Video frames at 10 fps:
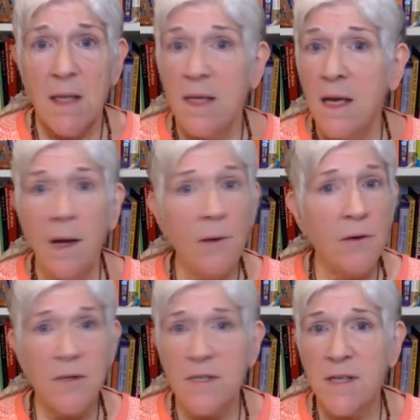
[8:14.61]
The
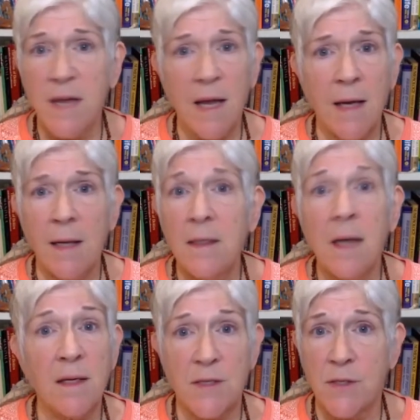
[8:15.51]
elders say
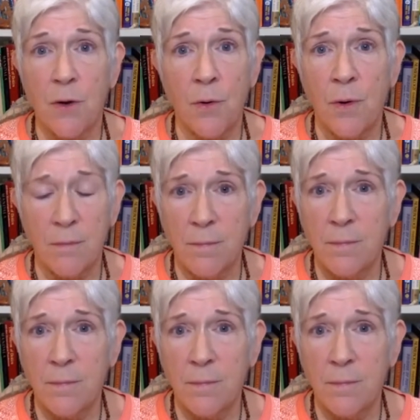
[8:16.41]
not so.